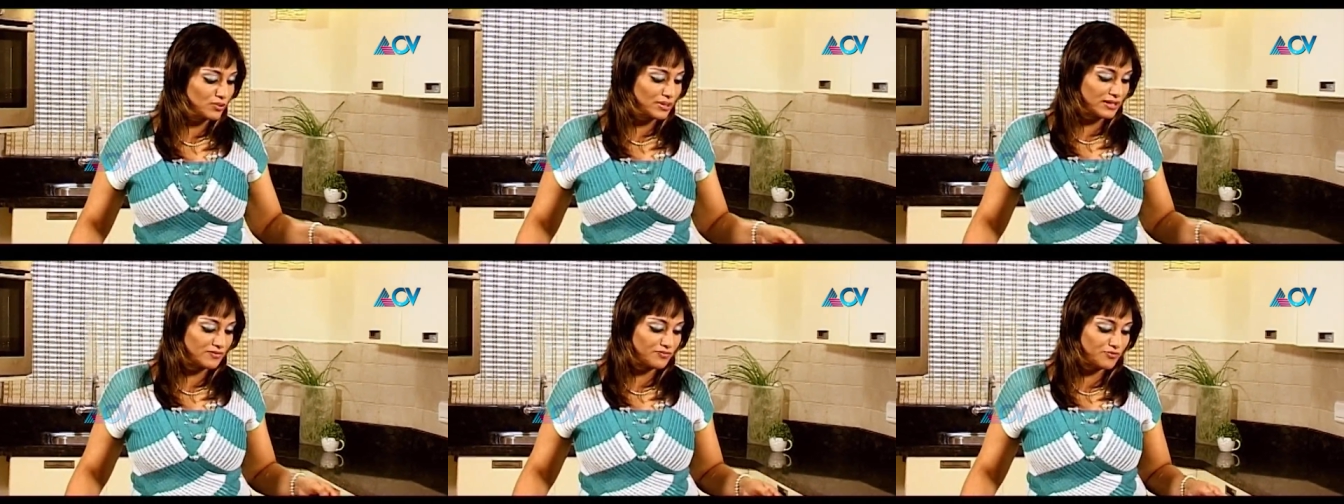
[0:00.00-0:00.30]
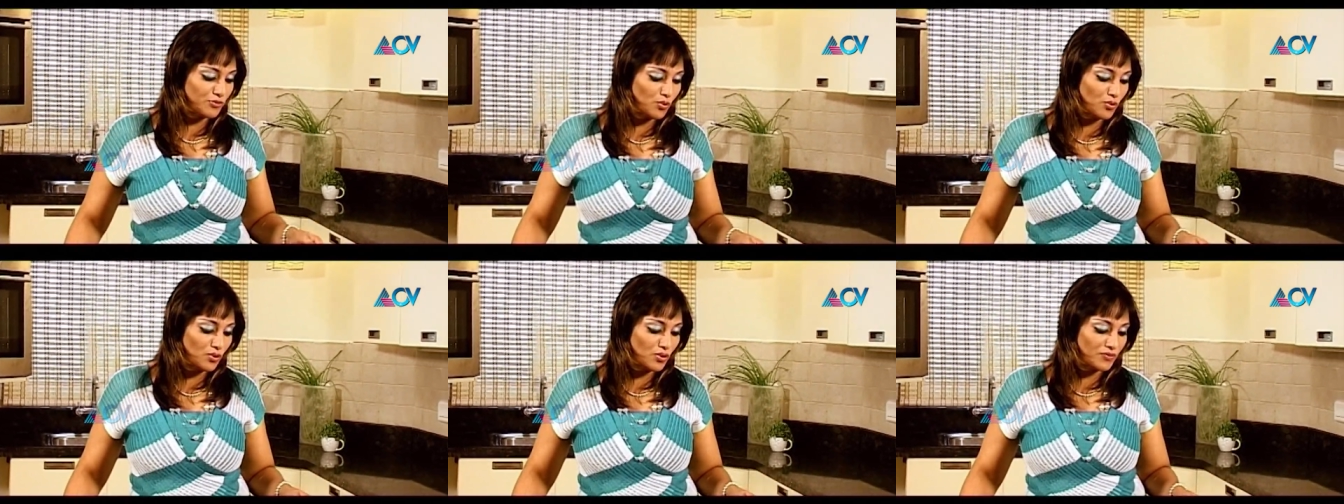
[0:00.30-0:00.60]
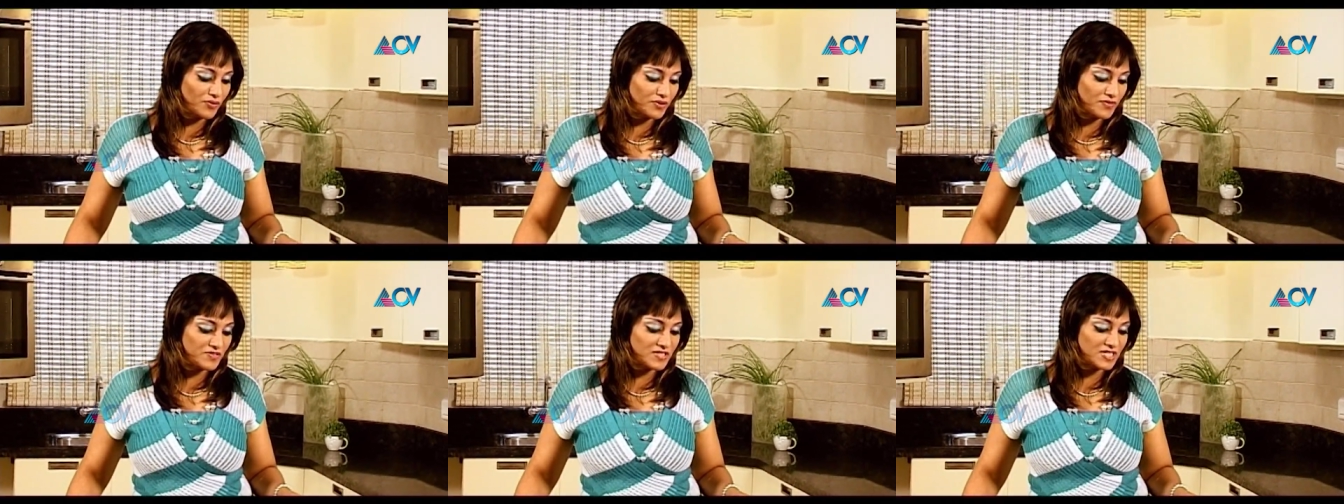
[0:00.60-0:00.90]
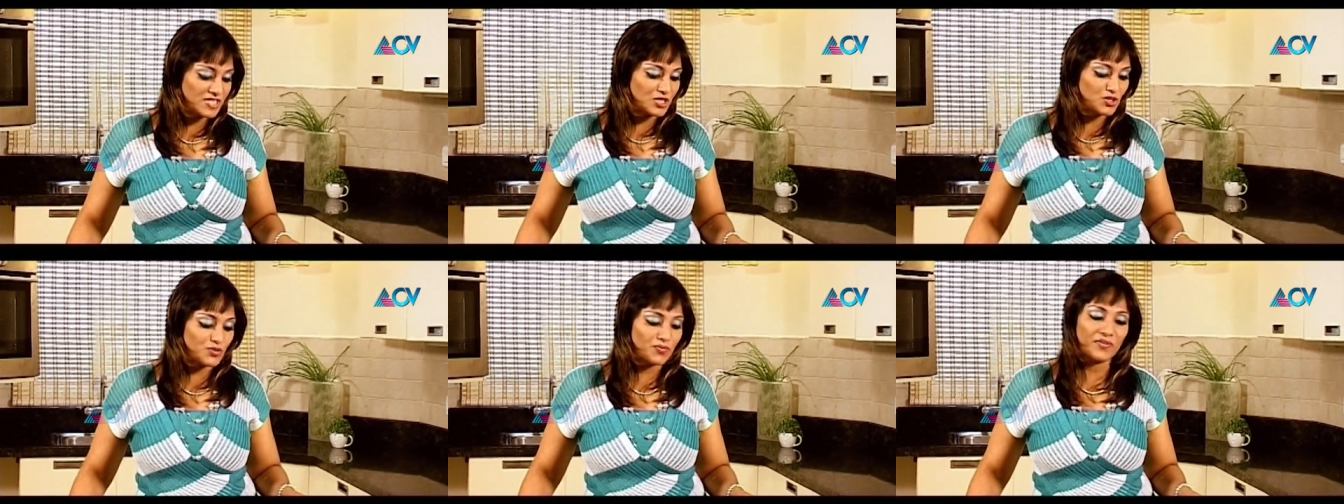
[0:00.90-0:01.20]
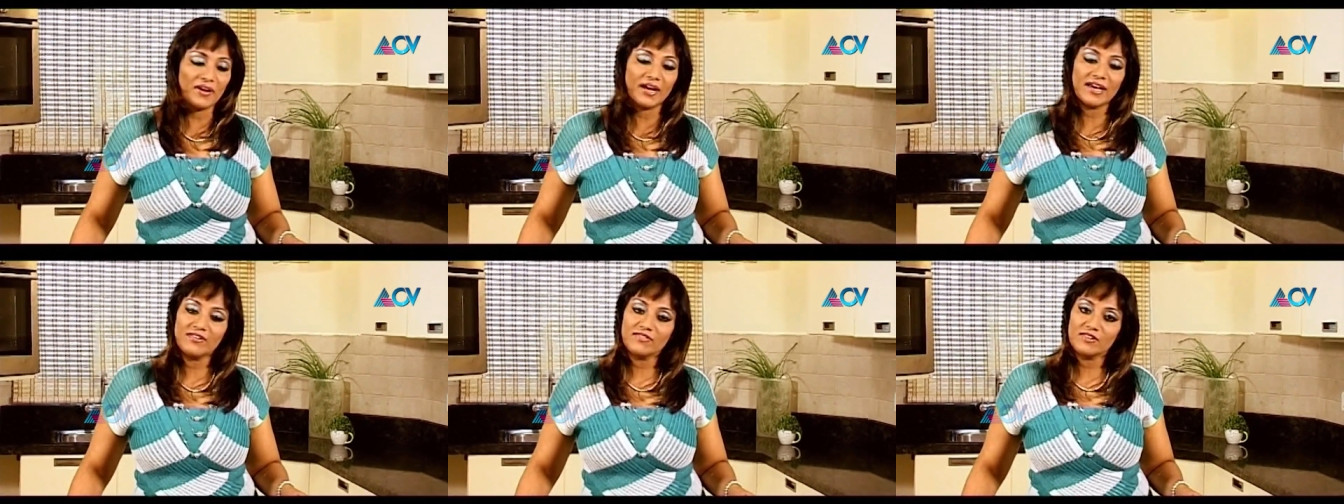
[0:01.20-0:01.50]
well, 450 to
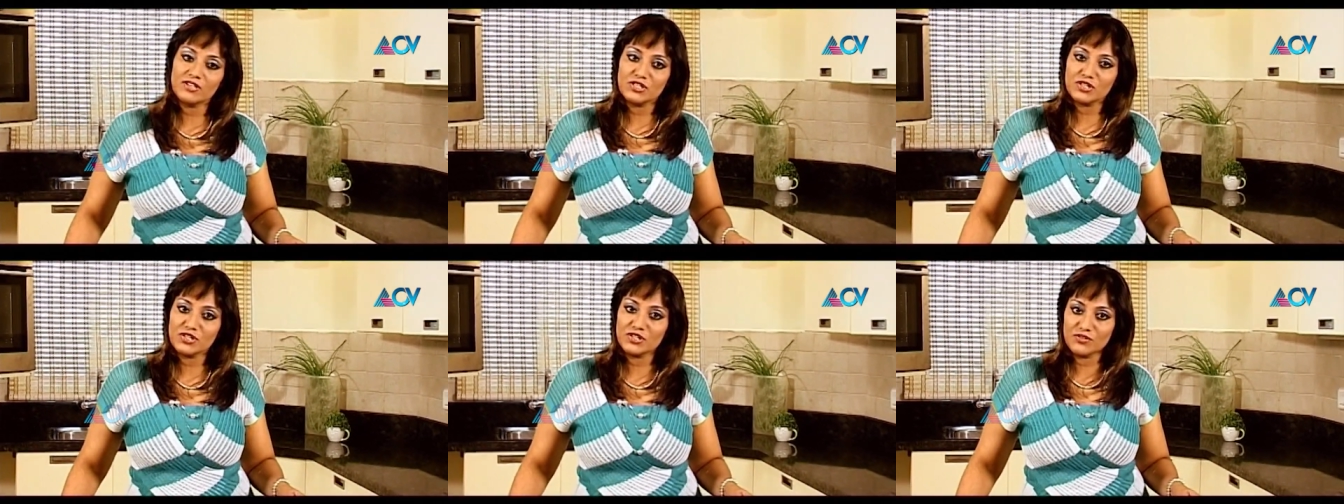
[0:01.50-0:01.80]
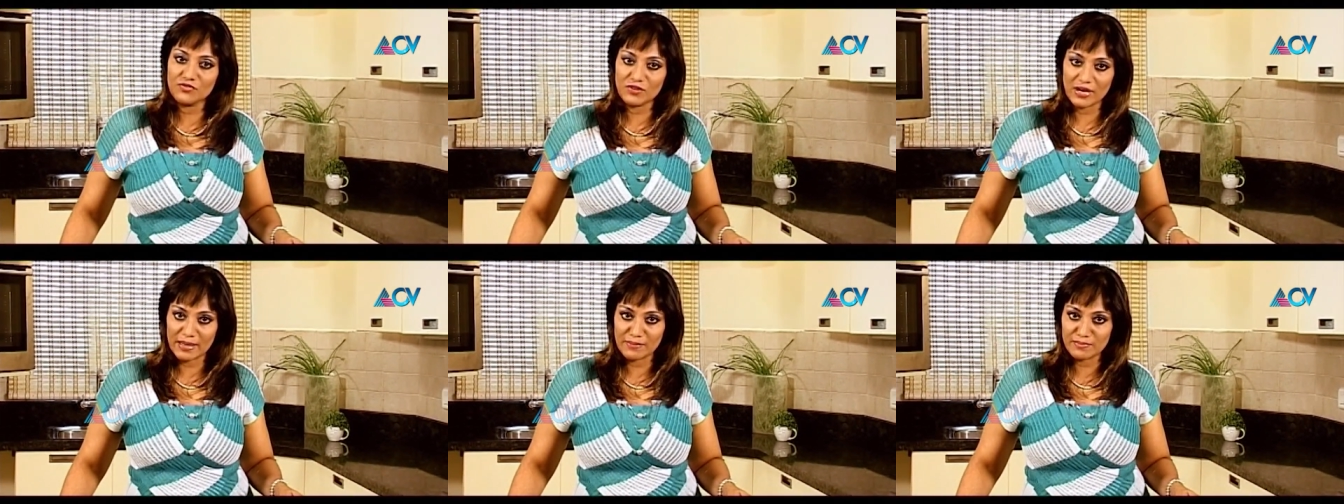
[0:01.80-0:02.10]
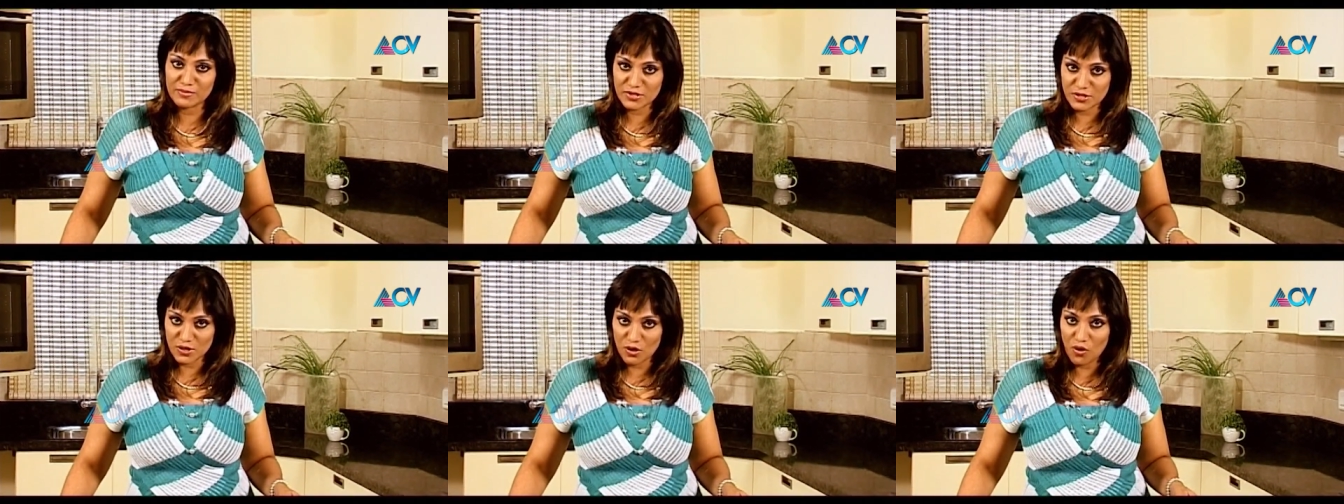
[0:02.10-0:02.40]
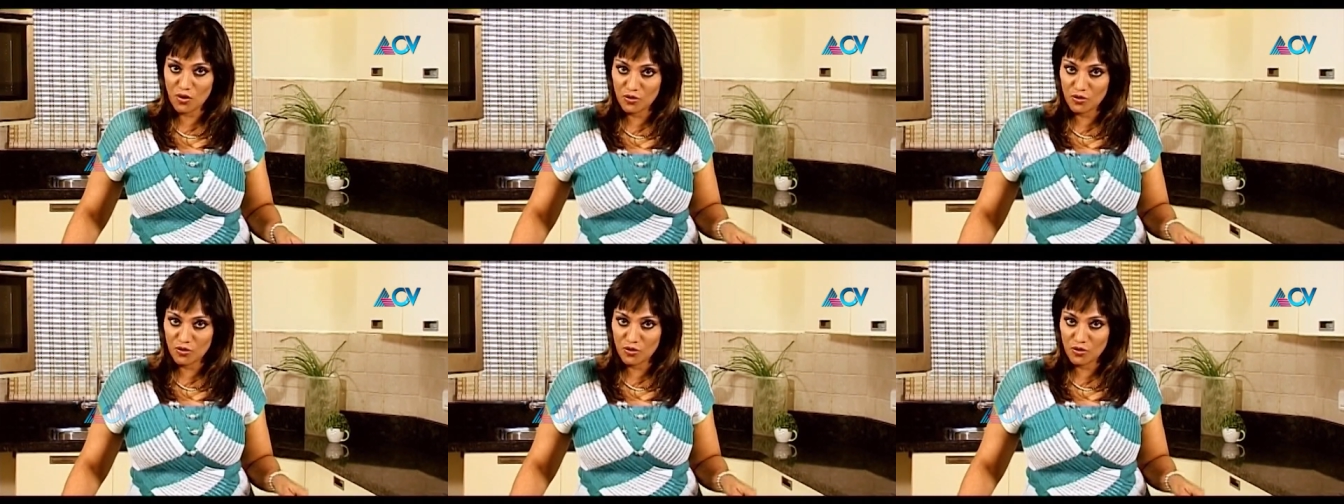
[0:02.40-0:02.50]
500 grams